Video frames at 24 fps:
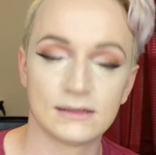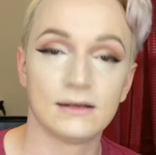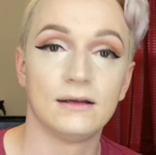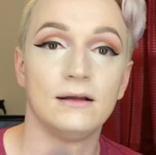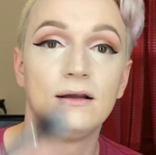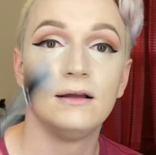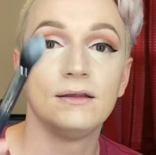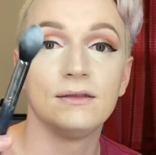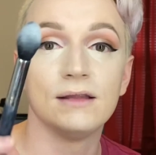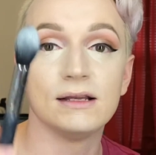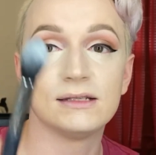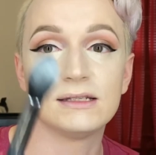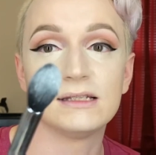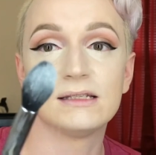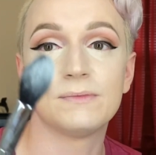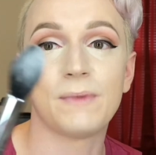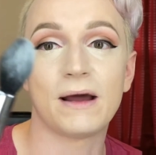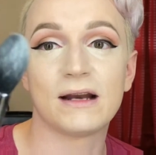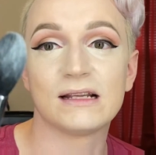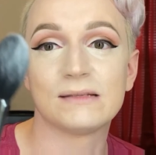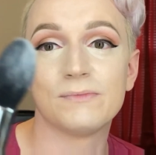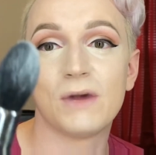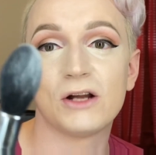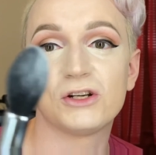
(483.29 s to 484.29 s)
This is about as
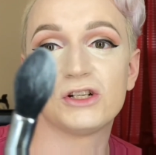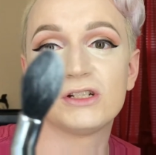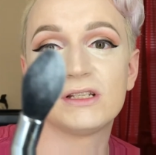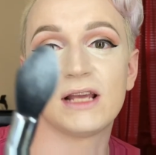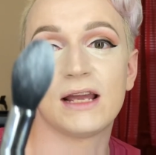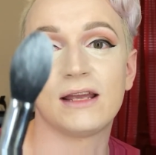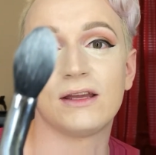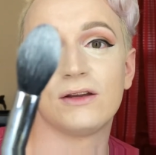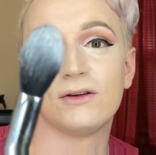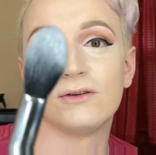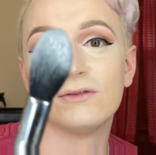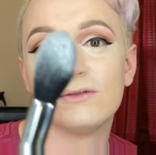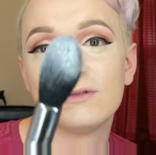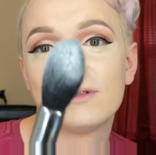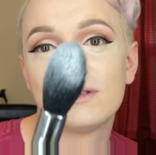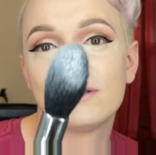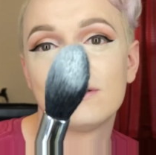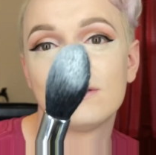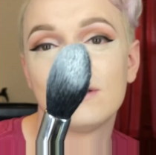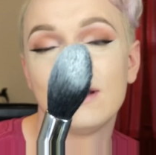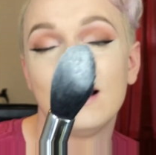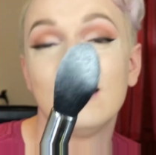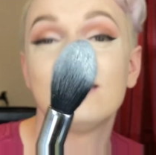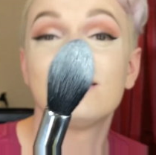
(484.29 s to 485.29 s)
much as I use.
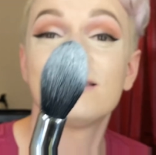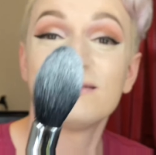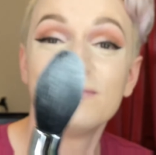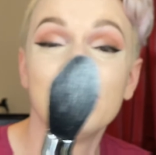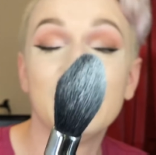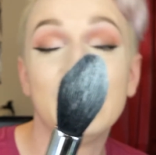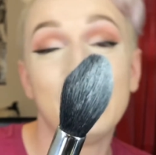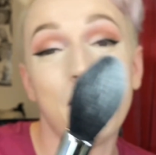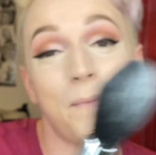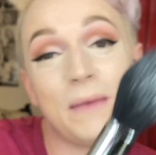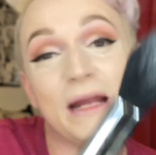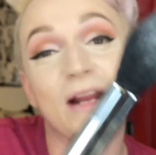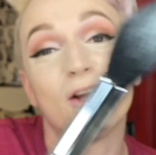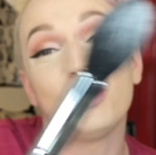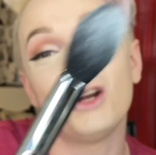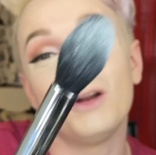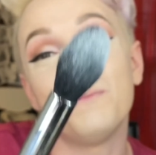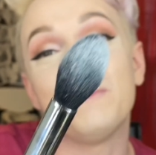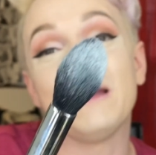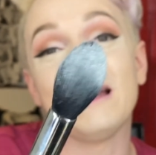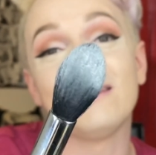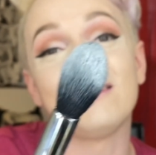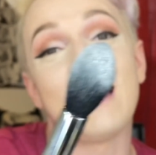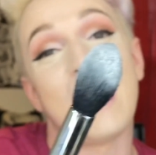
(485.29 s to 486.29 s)
I mean, it could be
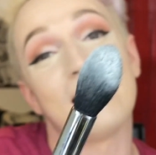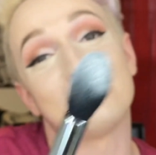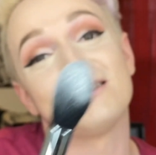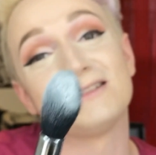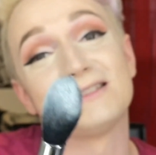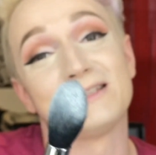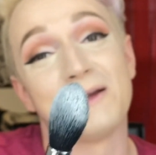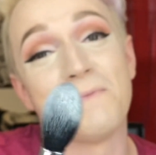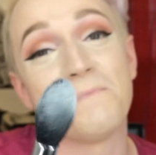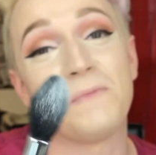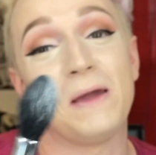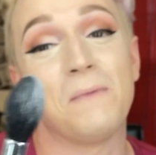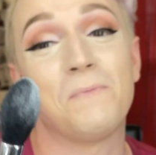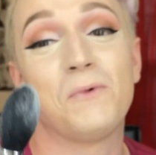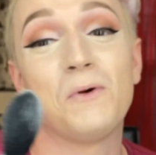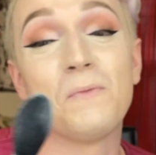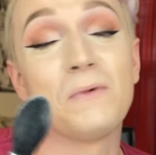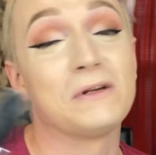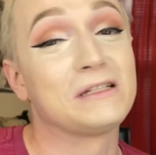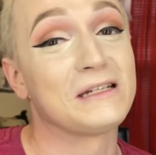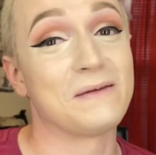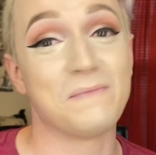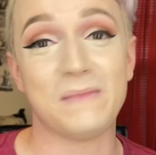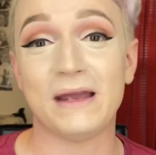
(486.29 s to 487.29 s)
a lot to some people, but
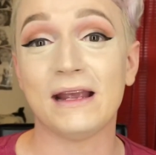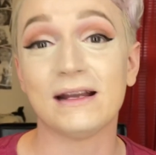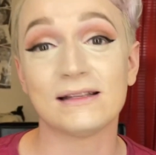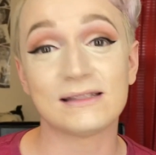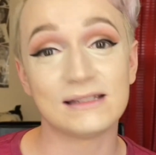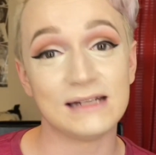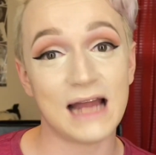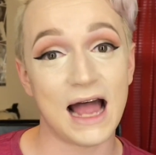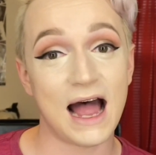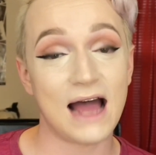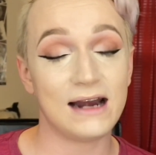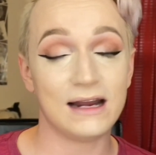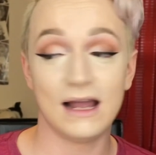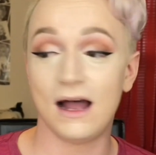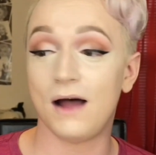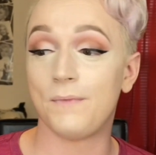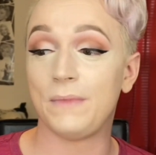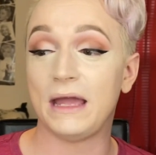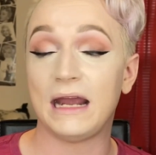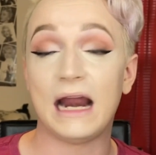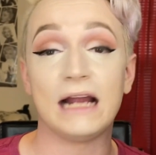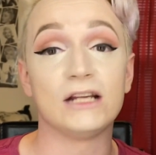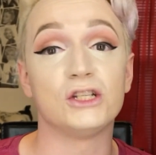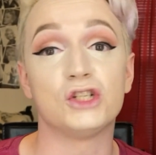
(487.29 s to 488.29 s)
to me it's not, and
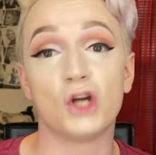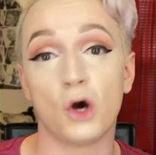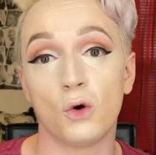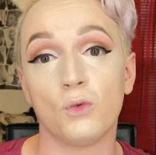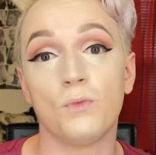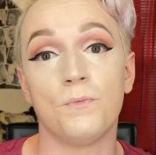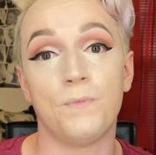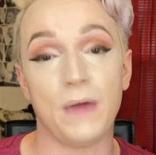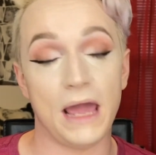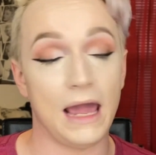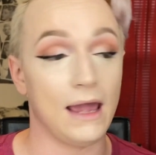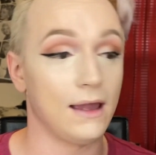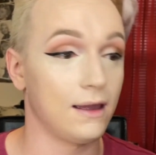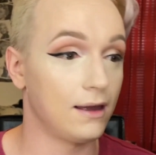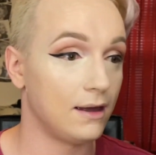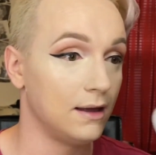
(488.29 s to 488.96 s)
I don't bake.